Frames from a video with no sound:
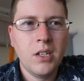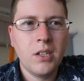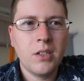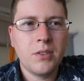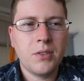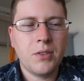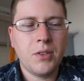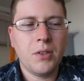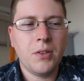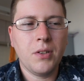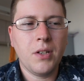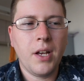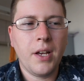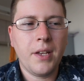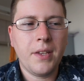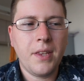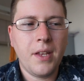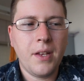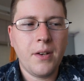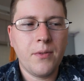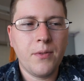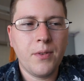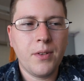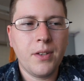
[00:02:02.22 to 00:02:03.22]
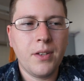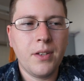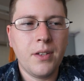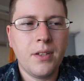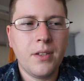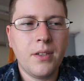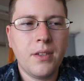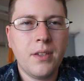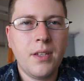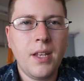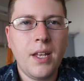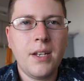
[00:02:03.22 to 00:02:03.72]
so, like, they
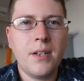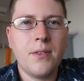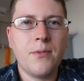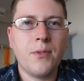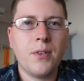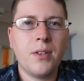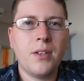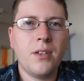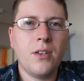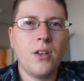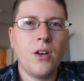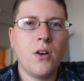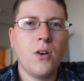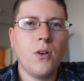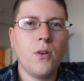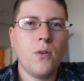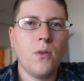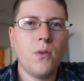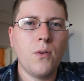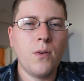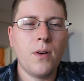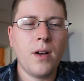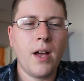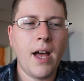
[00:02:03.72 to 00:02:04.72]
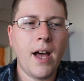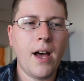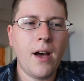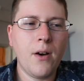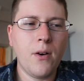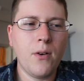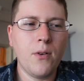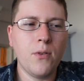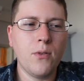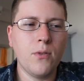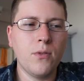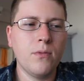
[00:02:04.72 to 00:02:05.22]
didn't really know
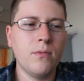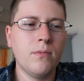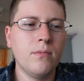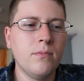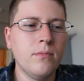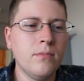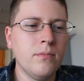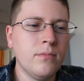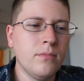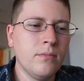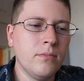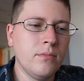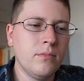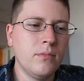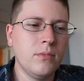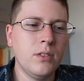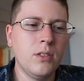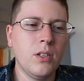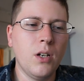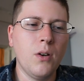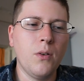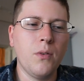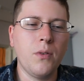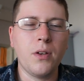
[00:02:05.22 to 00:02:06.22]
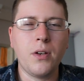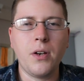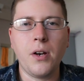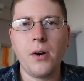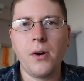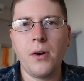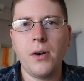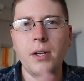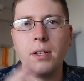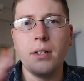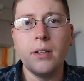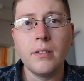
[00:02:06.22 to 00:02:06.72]
how, you know, the
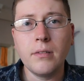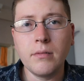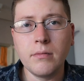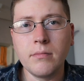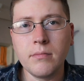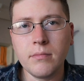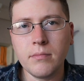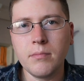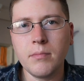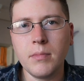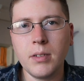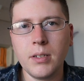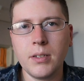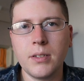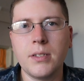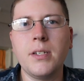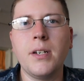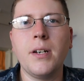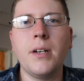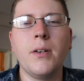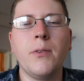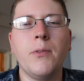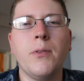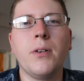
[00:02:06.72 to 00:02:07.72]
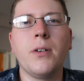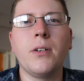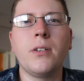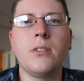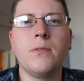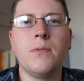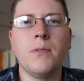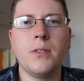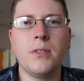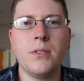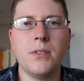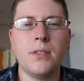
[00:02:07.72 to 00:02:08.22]
current military
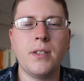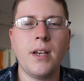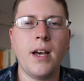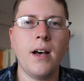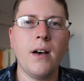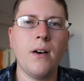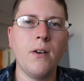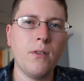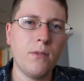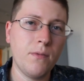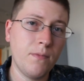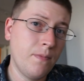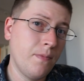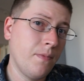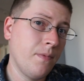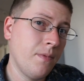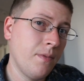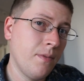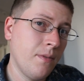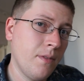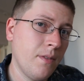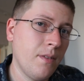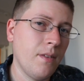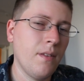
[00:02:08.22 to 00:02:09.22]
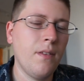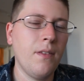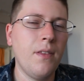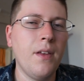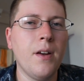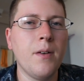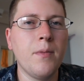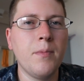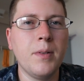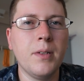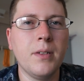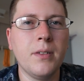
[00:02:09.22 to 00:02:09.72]
works versus how
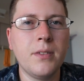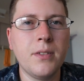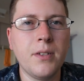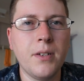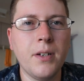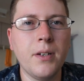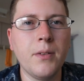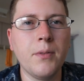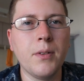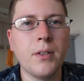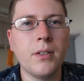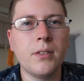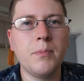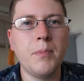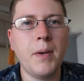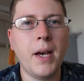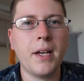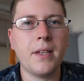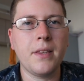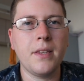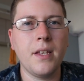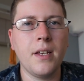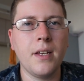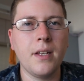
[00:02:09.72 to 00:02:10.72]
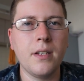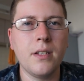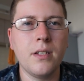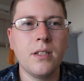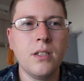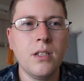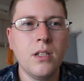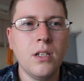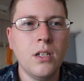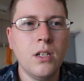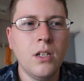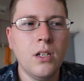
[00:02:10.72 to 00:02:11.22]
their military work back then.
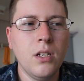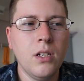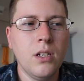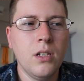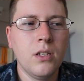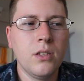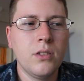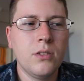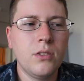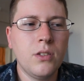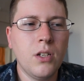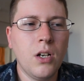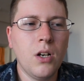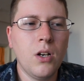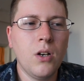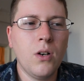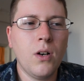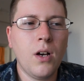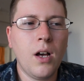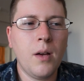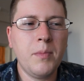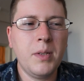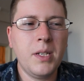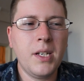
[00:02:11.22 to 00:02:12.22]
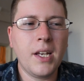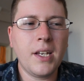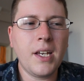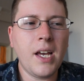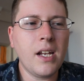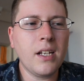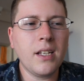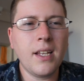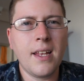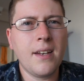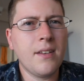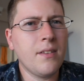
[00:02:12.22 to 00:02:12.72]
So, I mean, I
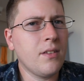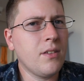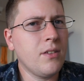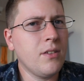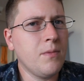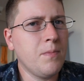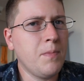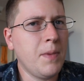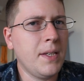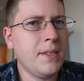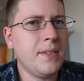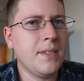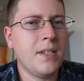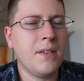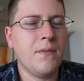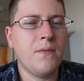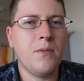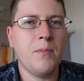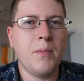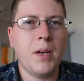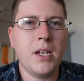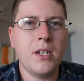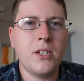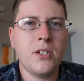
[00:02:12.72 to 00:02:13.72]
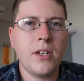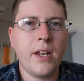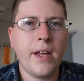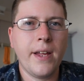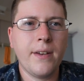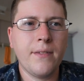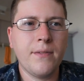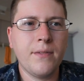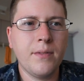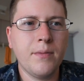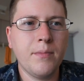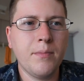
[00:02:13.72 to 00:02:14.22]
got a lot of good basic information
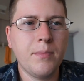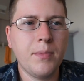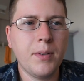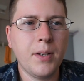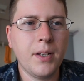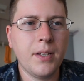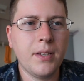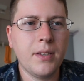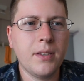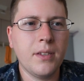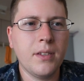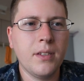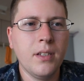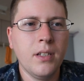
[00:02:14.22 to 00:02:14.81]
out of them, but,